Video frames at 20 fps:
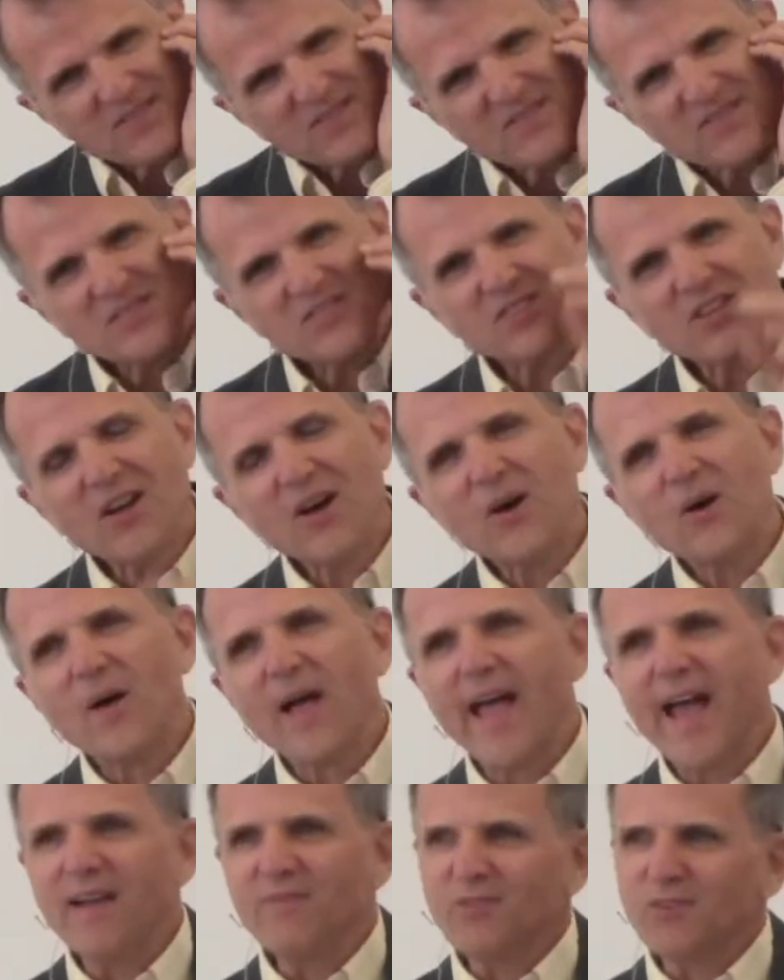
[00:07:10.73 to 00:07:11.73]
So
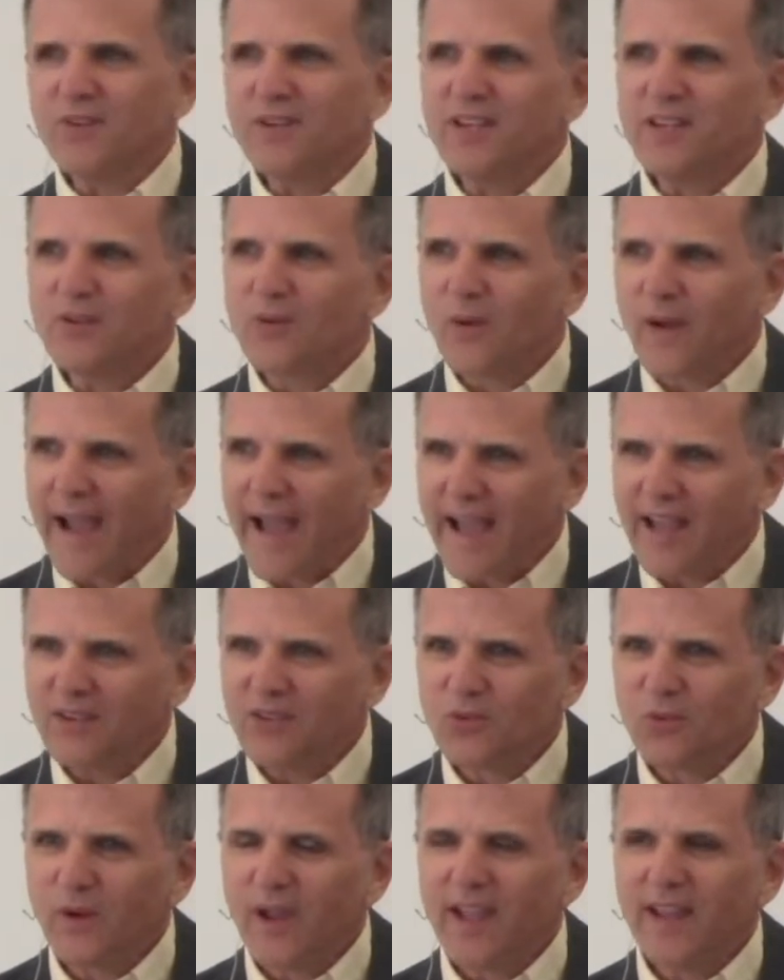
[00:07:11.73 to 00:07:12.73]
after he
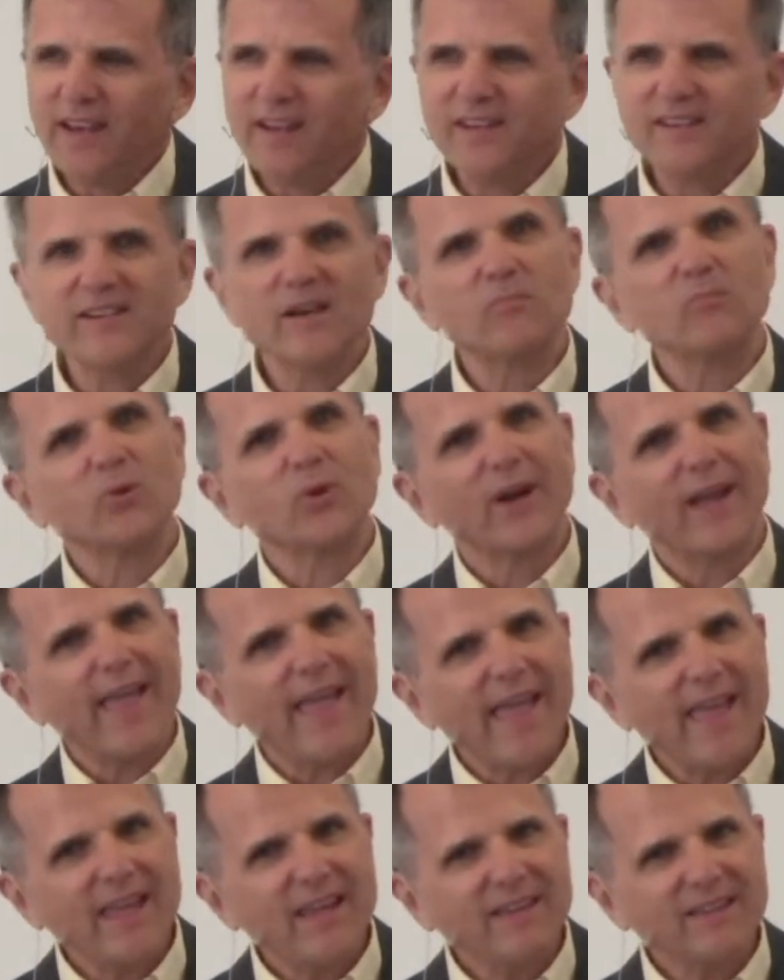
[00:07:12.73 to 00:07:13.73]
graduated, number
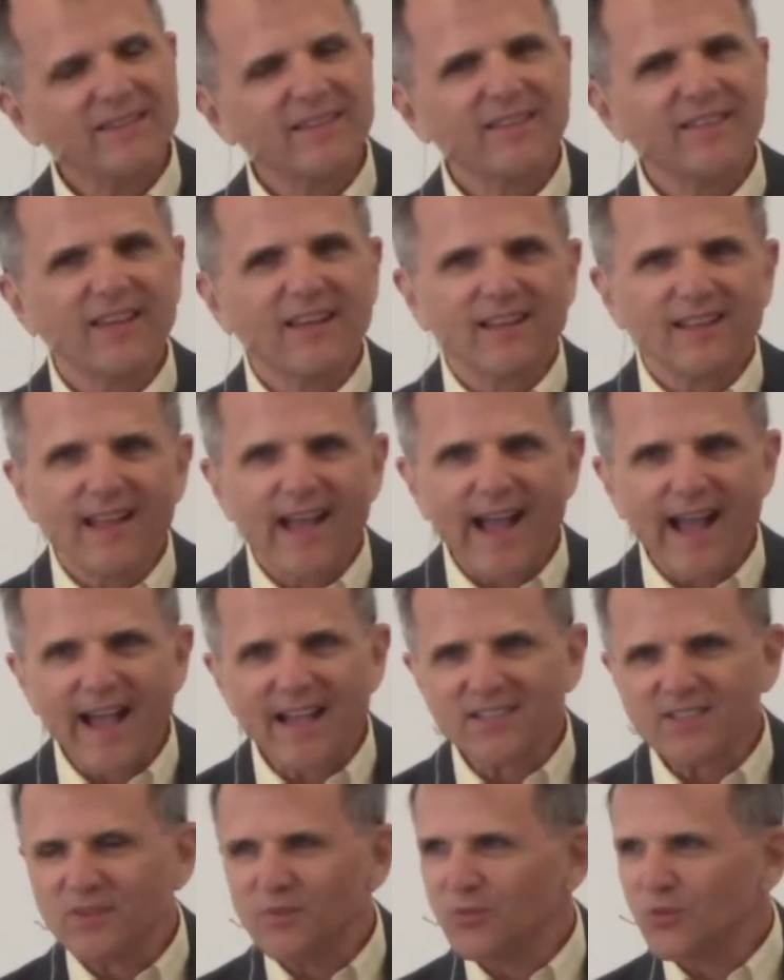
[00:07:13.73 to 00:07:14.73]
8 in the
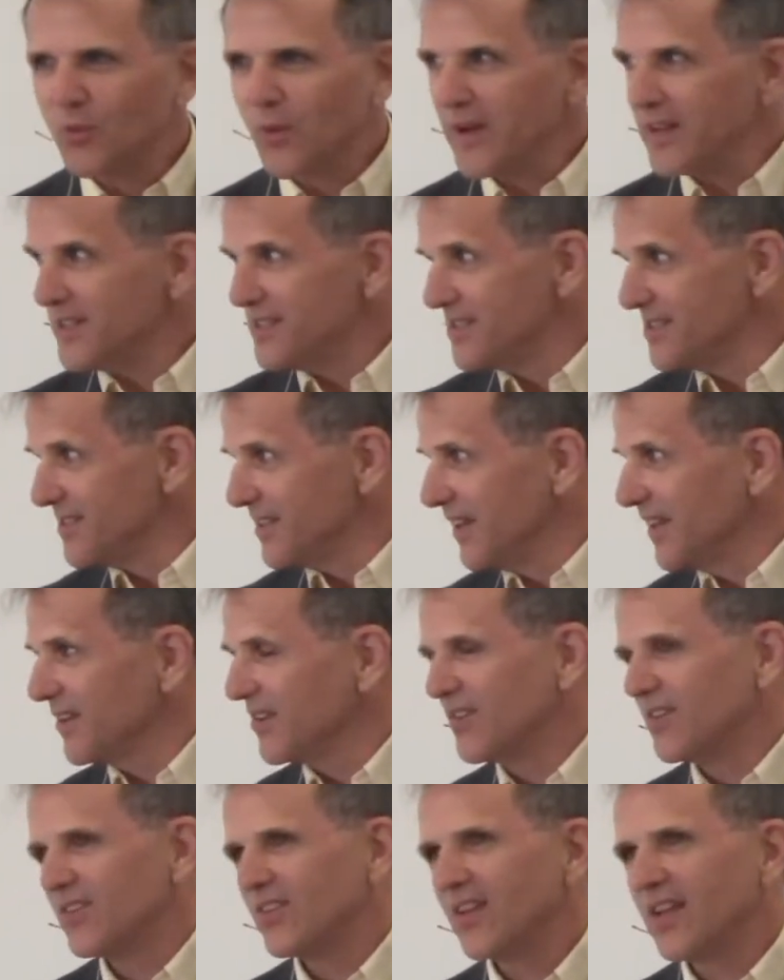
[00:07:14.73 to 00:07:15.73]
class of
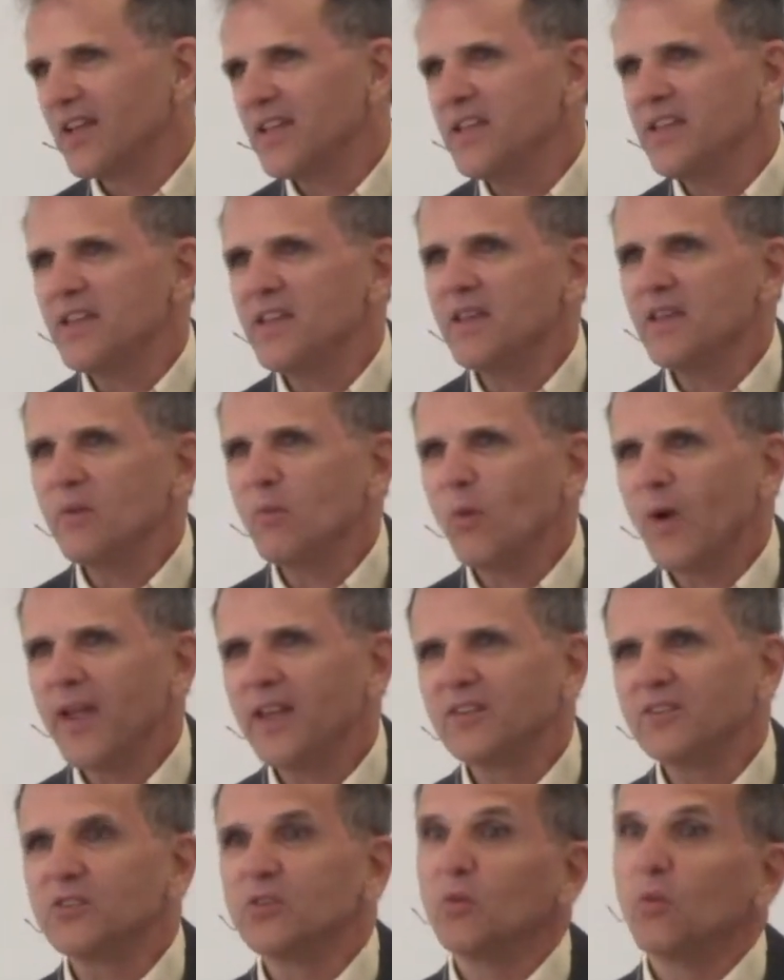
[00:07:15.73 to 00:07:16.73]
26, he
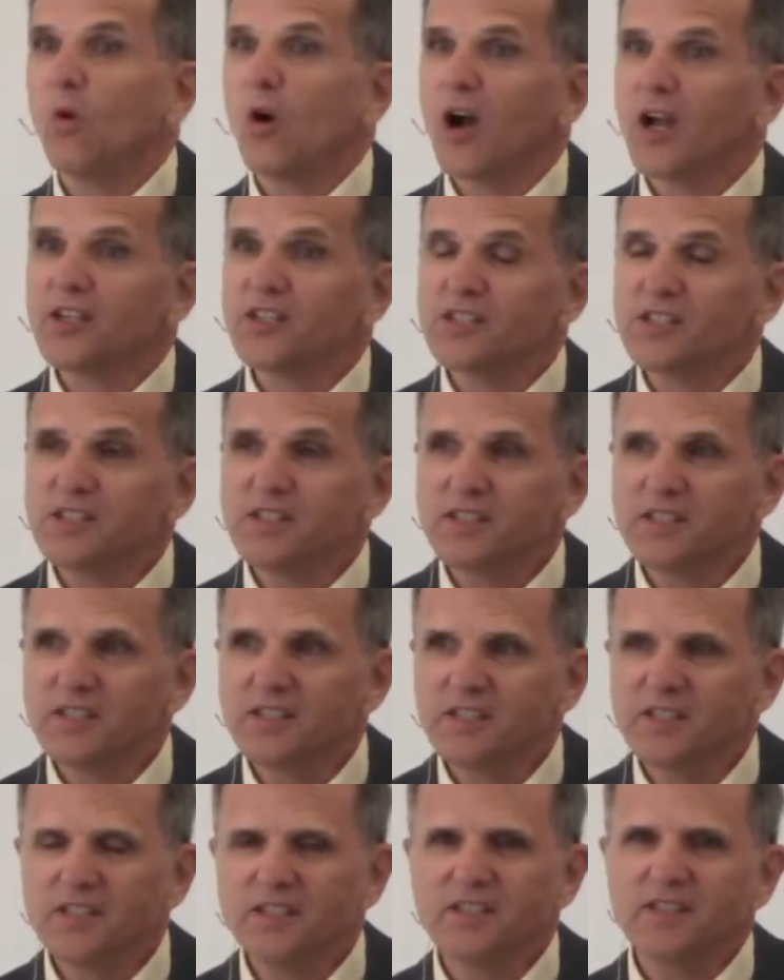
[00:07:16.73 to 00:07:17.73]
went to
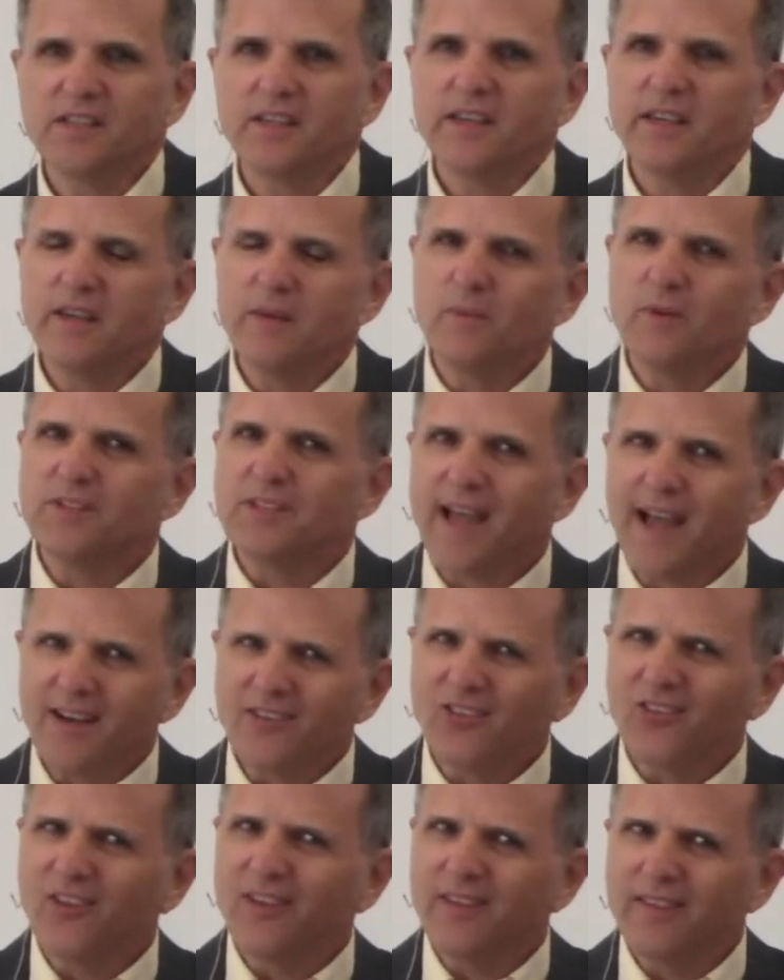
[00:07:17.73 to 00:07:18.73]
Washington, D.C. He was
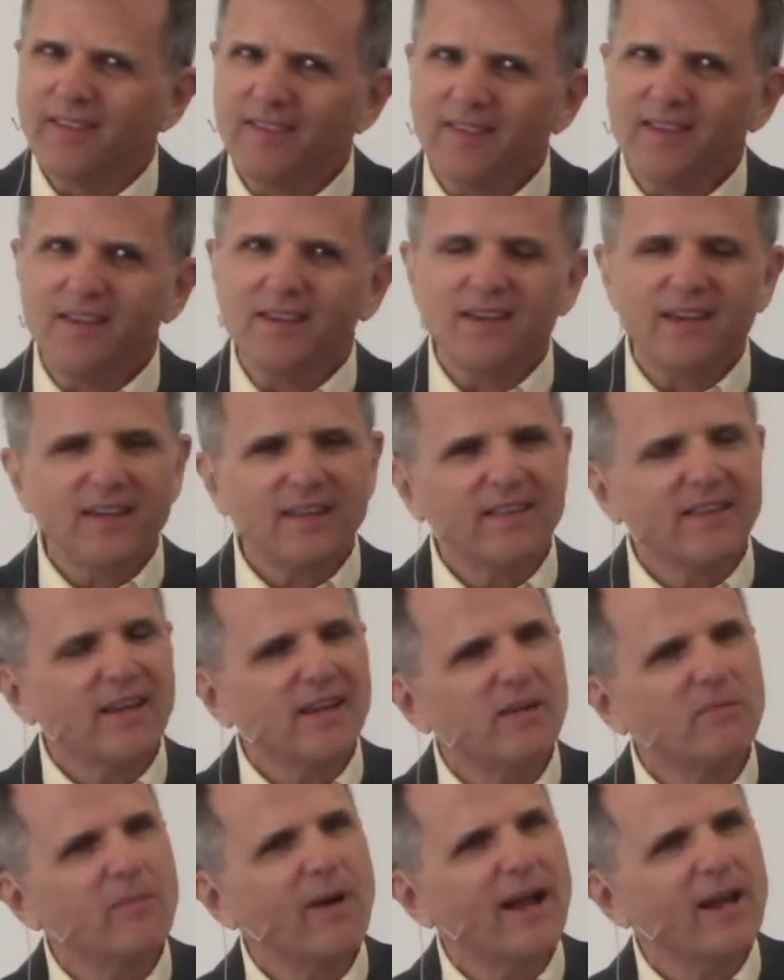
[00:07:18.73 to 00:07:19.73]
actually thinking that
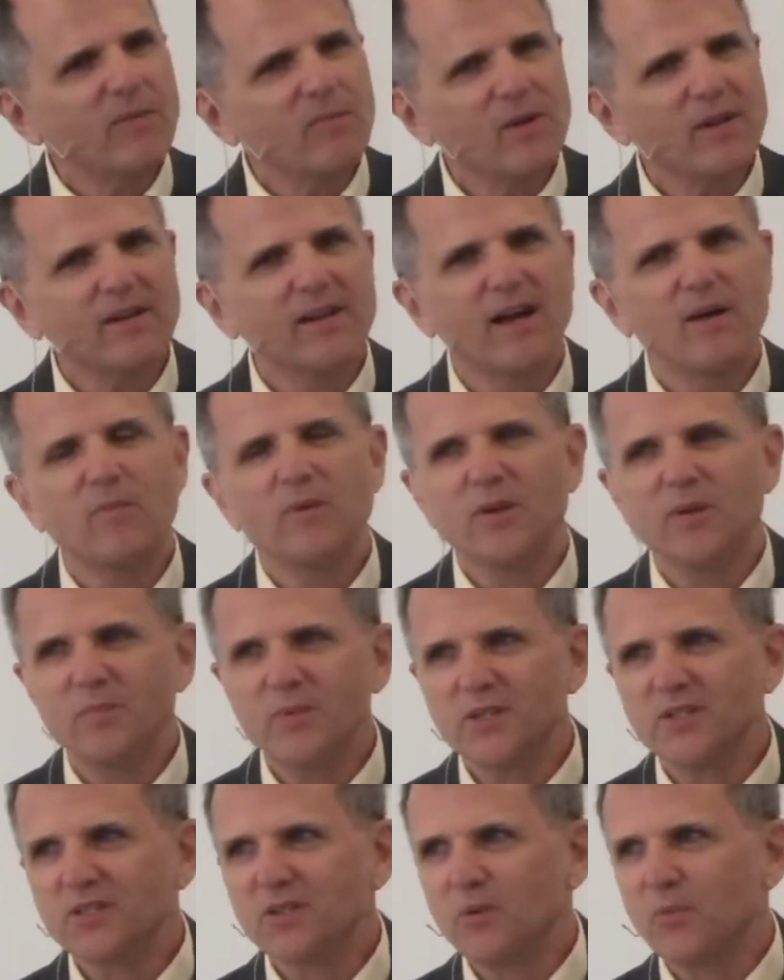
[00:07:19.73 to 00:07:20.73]
he might become an
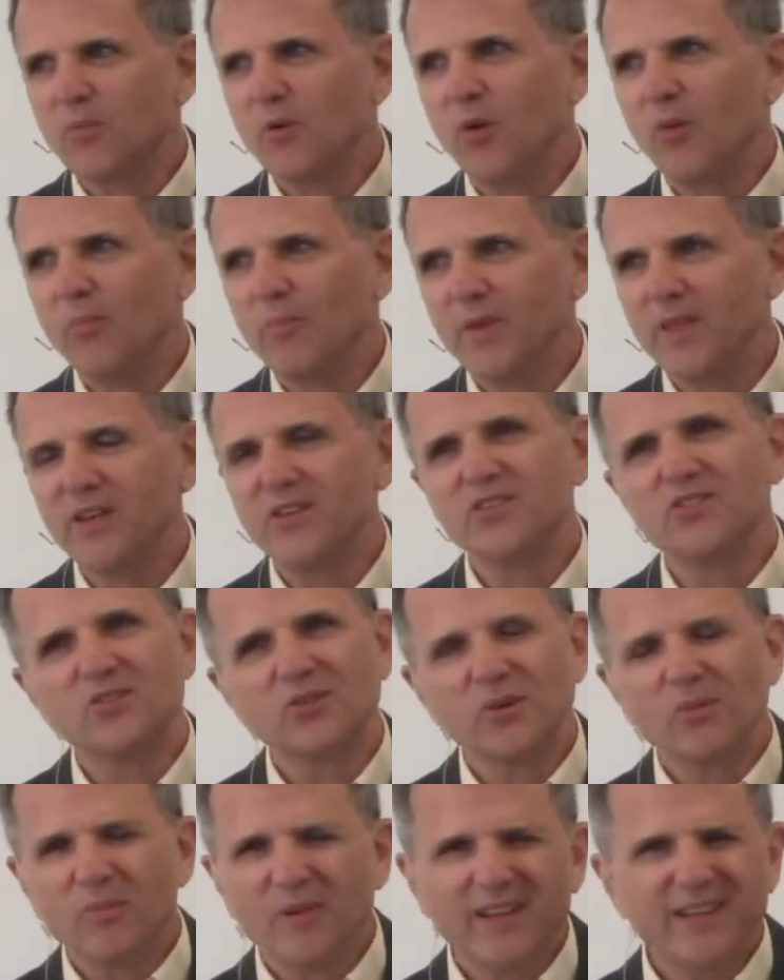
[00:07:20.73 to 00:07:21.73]
Episcopal
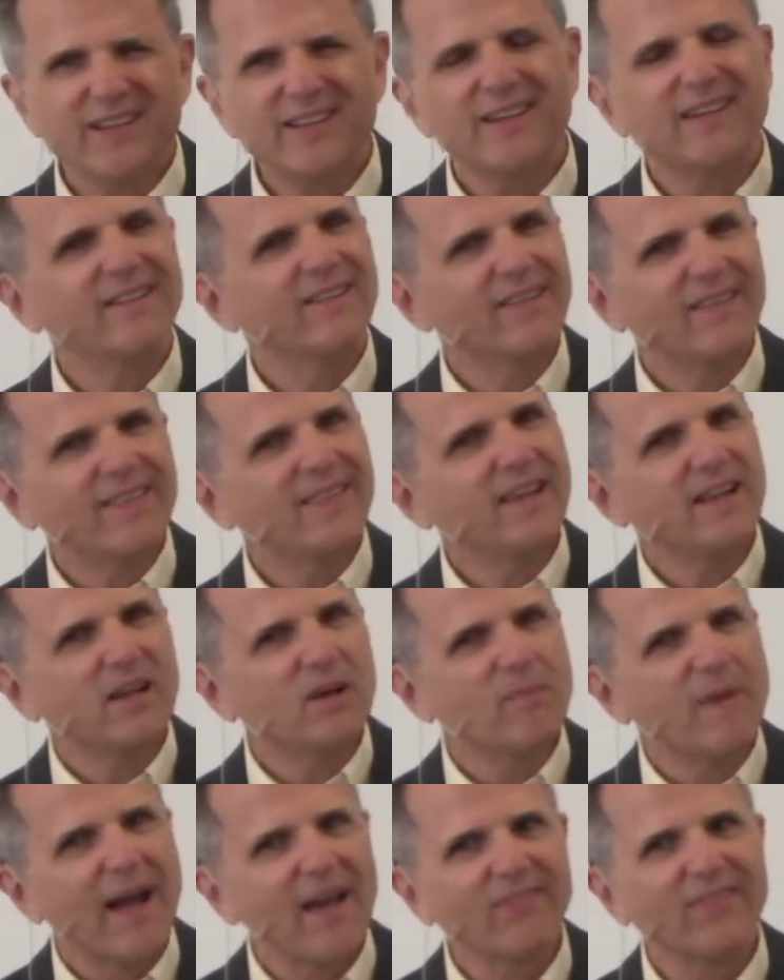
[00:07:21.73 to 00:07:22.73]
minister, but he didn't think
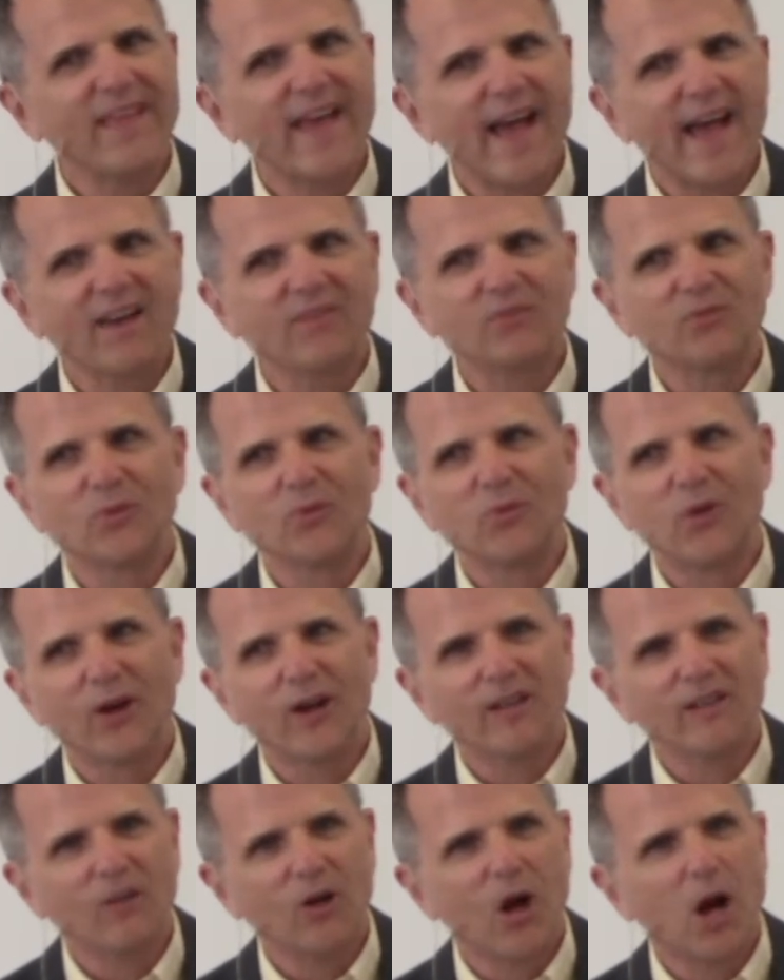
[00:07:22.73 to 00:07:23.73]
about that for
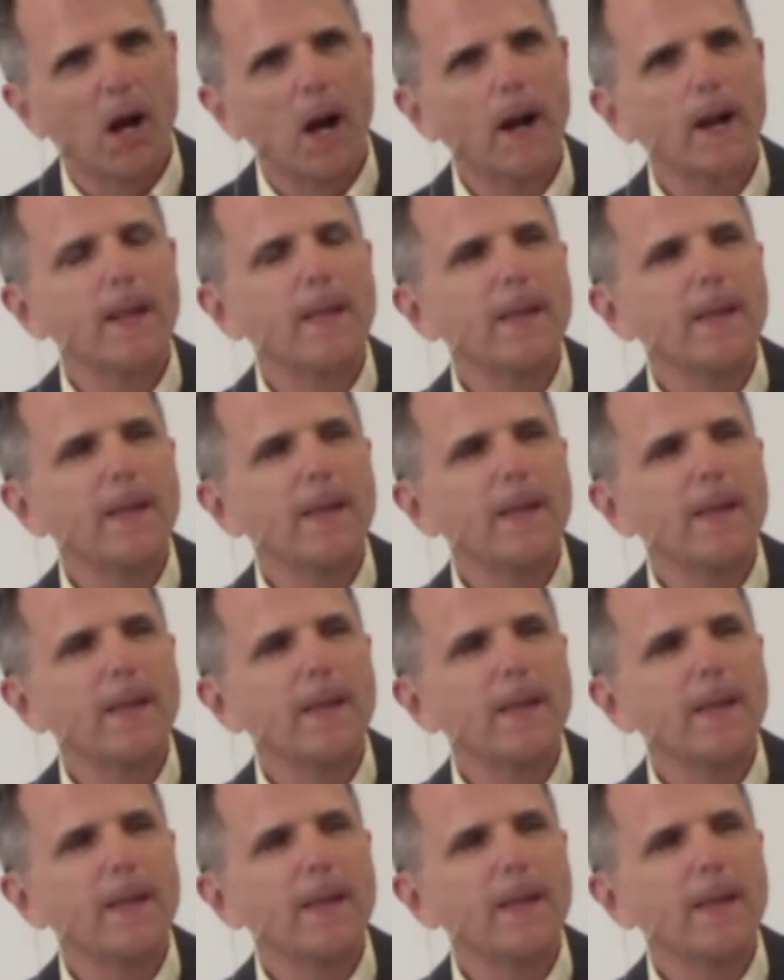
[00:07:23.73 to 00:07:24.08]
very long.